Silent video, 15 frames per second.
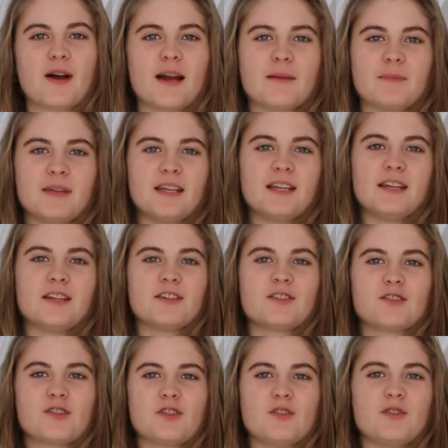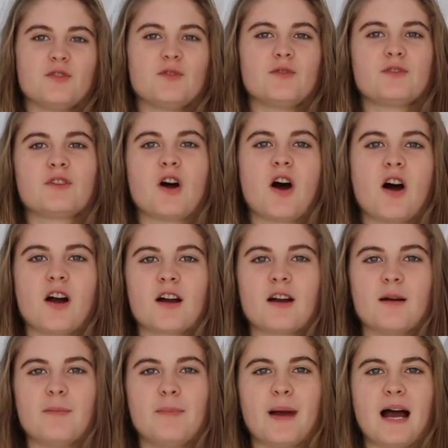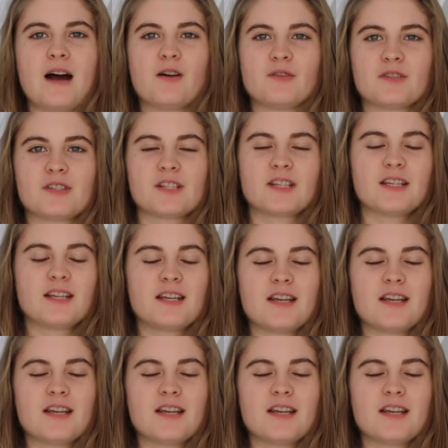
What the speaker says: I'm here to talk about